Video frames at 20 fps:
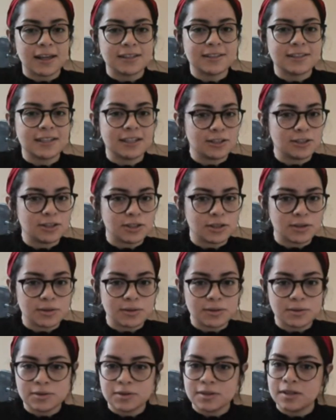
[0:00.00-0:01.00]
St.
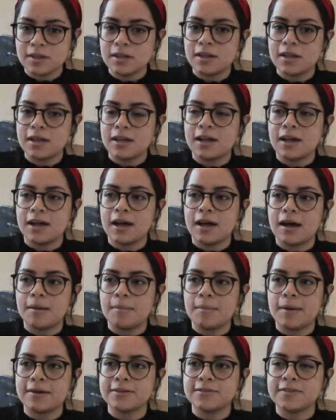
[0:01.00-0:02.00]
Joe's.
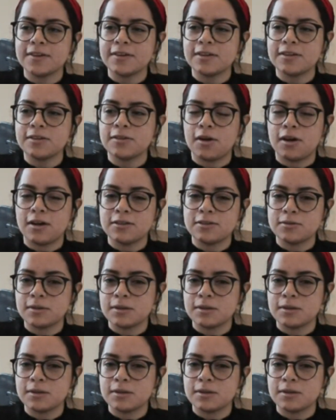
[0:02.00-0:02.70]
I was very lost